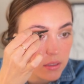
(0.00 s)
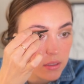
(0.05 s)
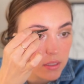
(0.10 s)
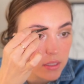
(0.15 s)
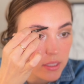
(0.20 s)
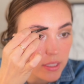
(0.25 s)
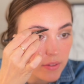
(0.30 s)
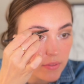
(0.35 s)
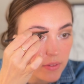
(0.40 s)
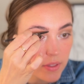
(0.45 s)

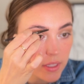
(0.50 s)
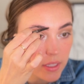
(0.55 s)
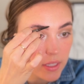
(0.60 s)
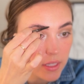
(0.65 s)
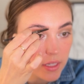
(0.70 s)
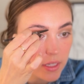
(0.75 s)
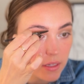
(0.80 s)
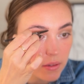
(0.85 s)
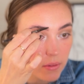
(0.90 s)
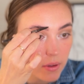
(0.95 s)
definitely can
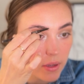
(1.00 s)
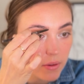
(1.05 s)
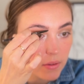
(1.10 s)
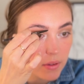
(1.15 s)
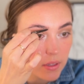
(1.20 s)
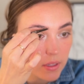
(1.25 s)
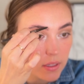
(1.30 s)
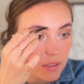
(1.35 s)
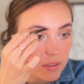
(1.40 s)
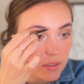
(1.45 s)
get away with
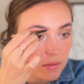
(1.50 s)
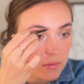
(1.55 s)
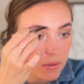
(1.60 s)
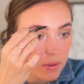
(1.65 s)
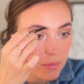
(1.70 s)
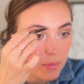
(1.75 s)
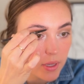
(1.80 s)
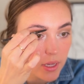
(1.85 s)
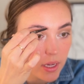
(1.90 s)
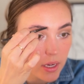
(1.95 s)
this with
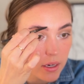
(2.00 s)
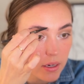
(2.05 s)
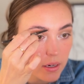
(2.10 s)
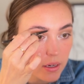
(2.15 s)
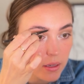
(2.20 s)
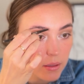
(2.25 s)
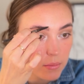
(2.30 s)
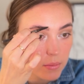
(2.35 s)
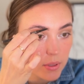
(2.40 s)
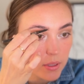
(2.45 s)
my hair
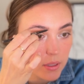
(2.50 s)
up.